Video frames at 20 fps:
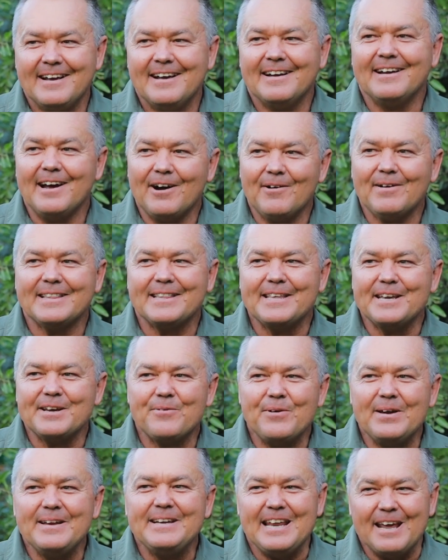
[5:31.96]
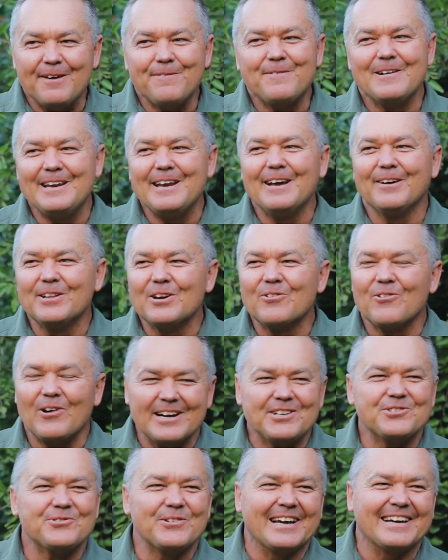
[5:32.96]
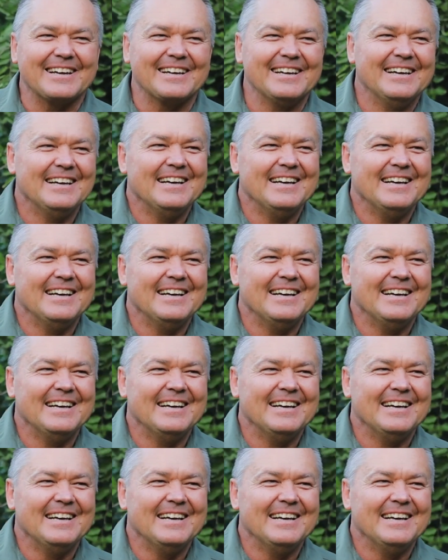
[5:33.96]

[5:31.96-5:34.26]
now I think we're definitely on the right track.